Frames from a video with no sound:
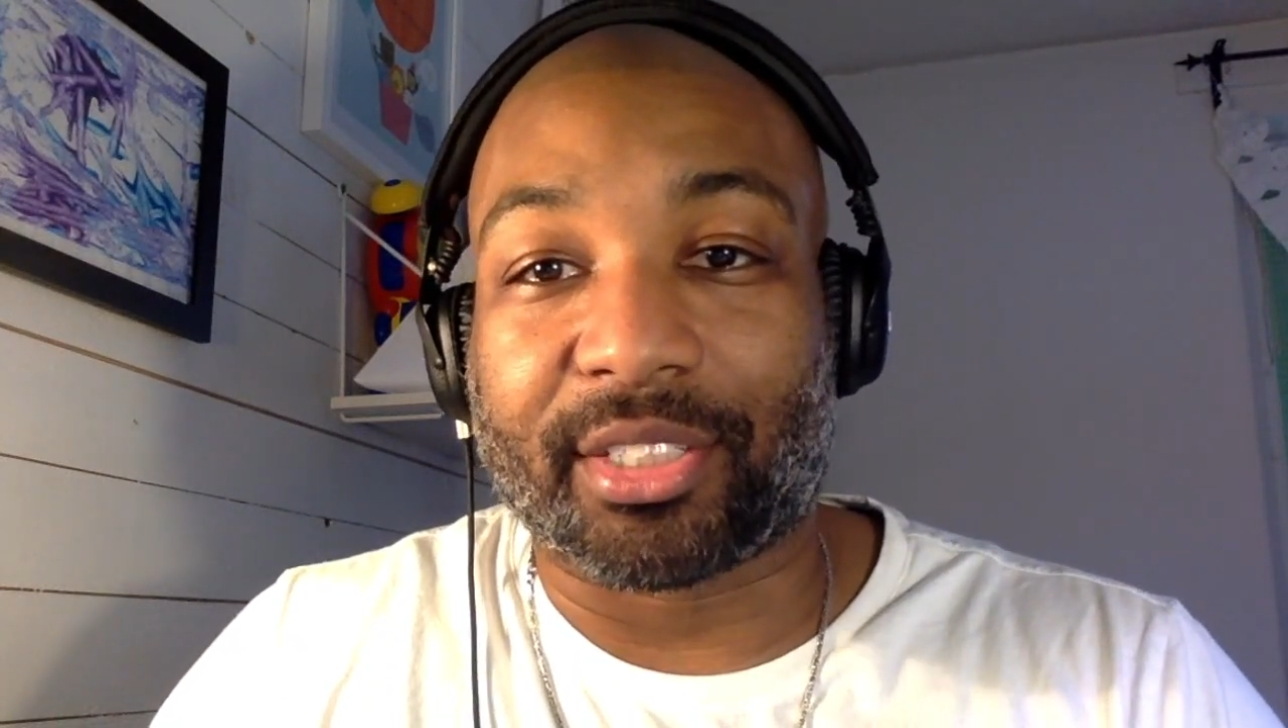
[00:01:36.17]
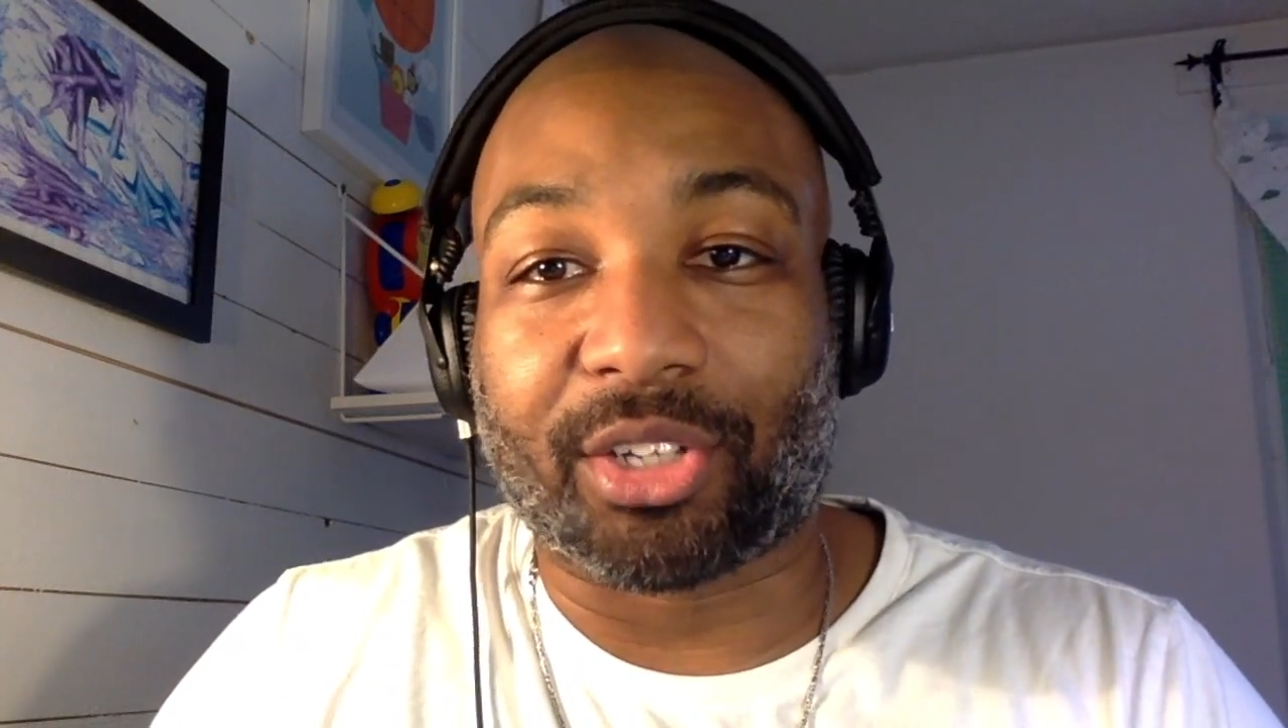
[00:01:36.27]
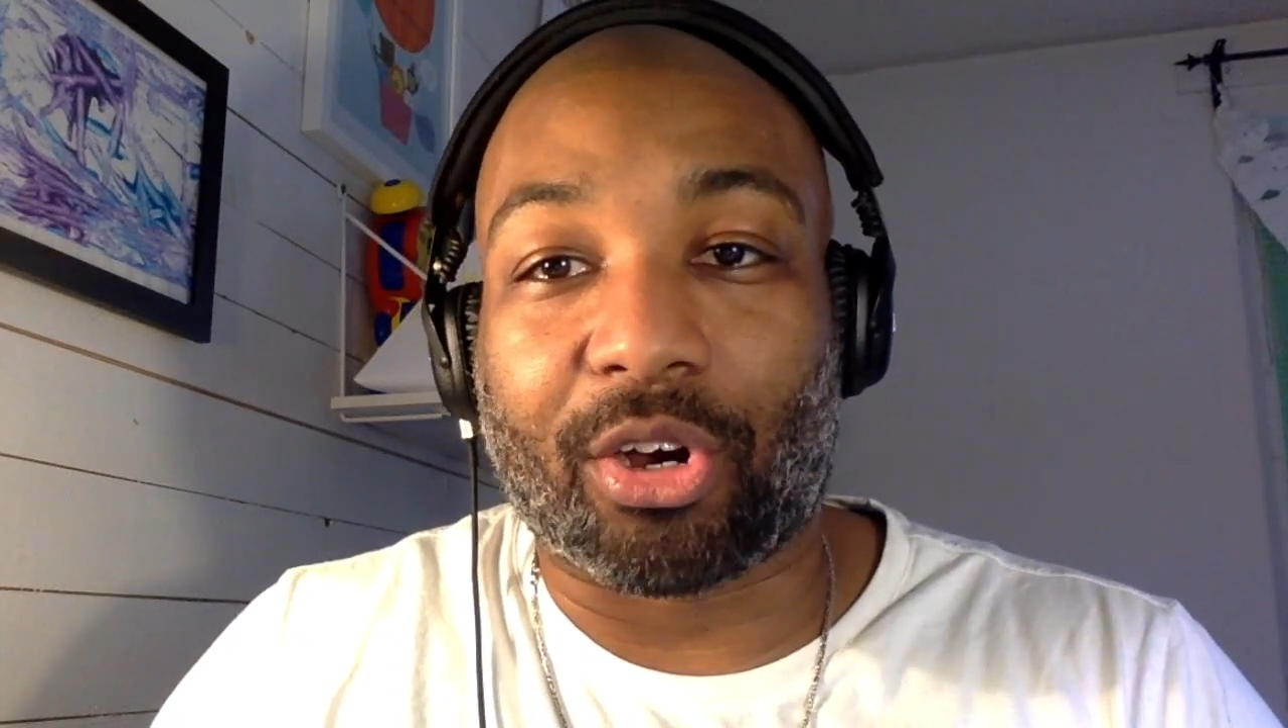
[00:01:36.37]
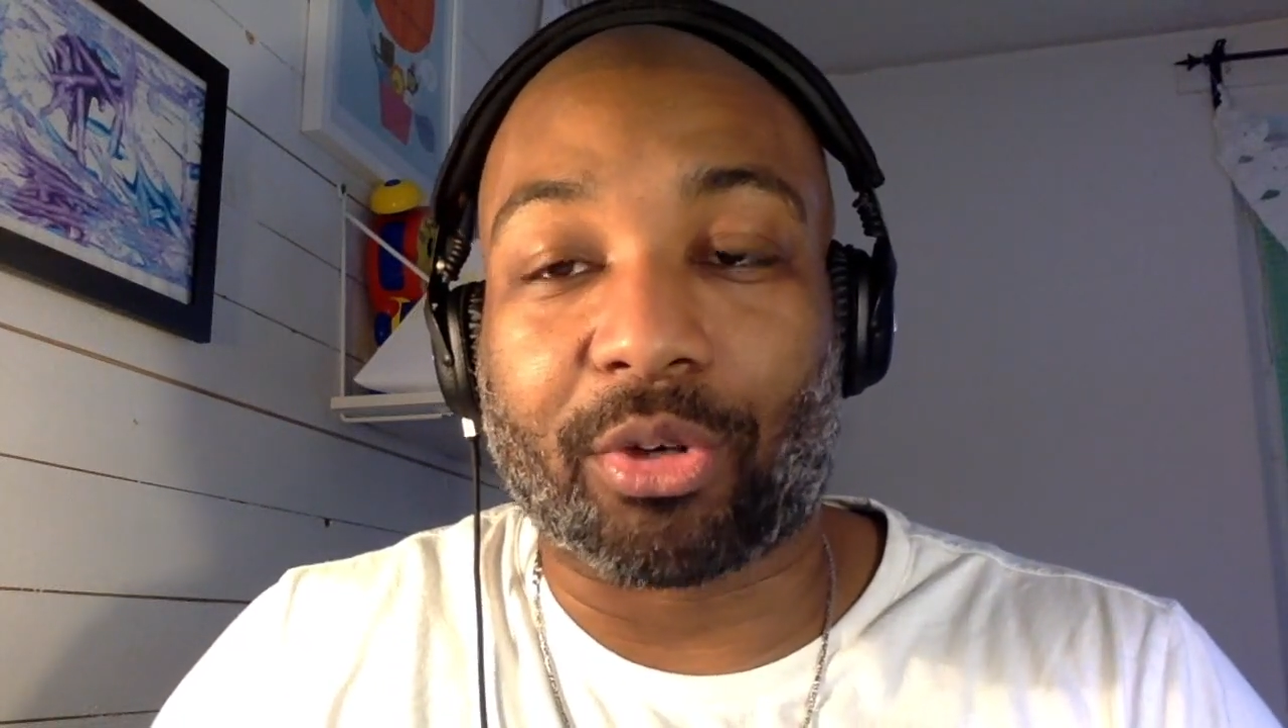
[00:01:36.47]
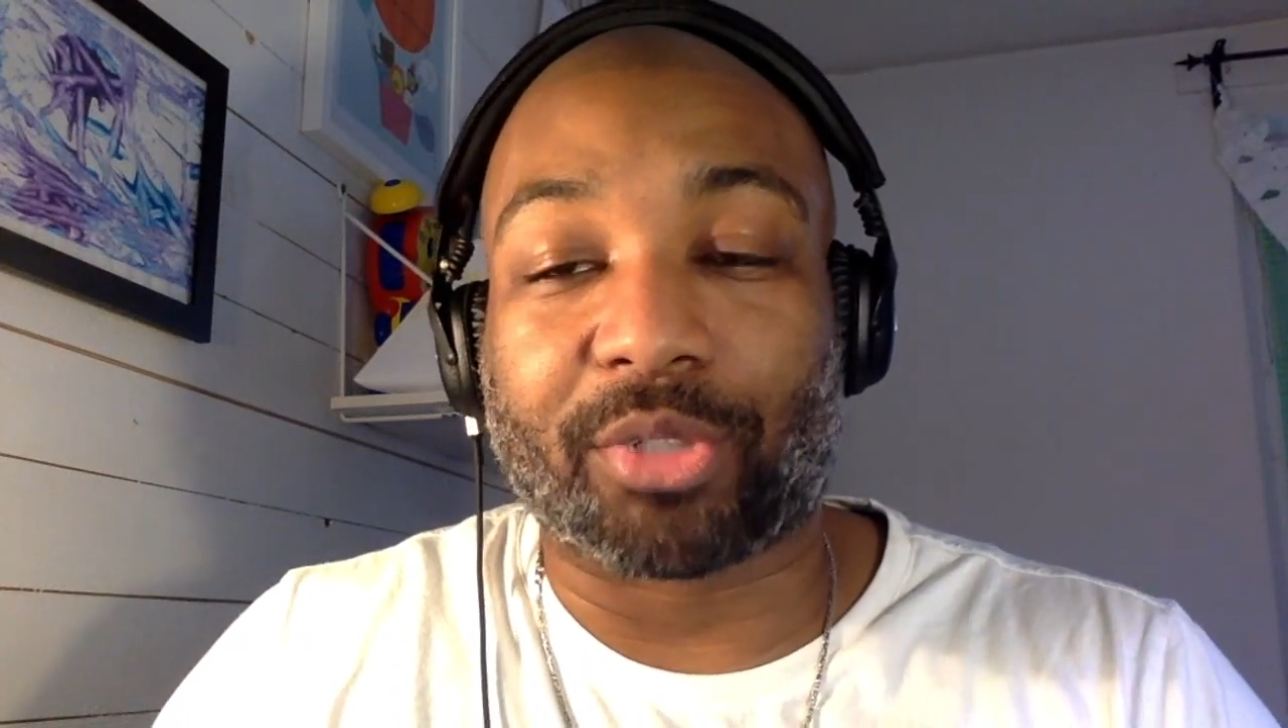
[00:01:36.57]

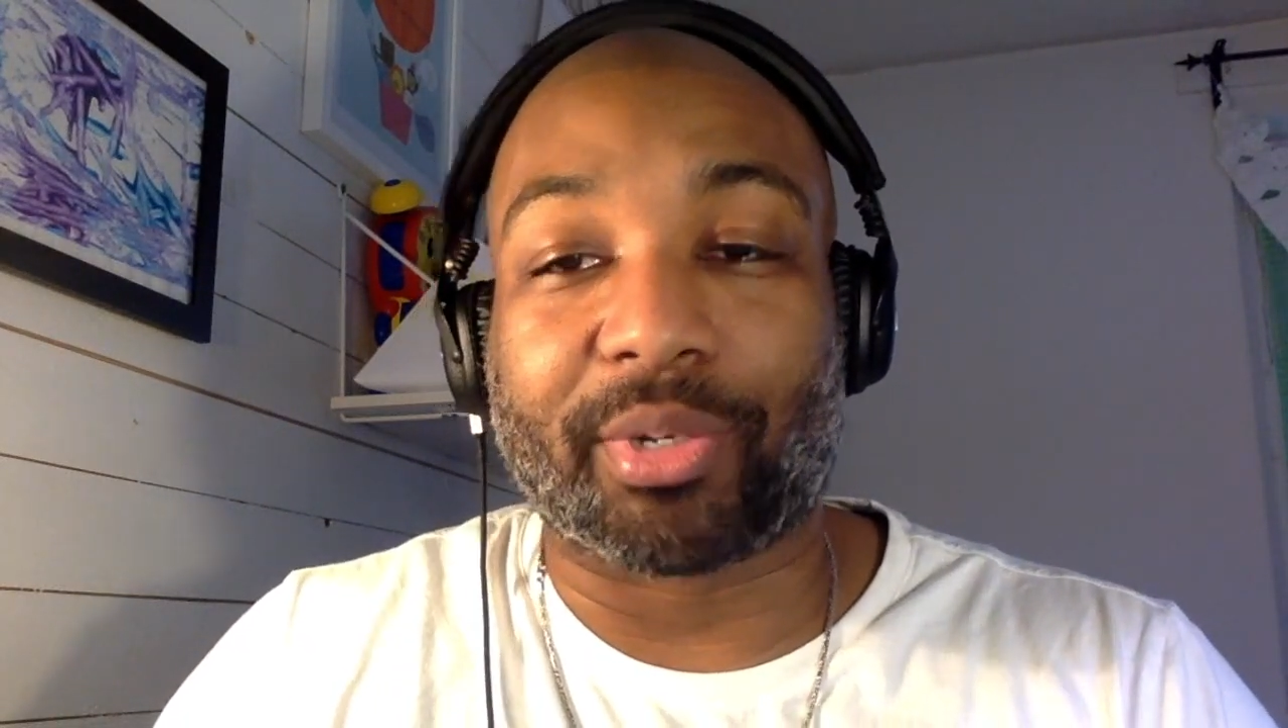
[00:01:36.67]
song was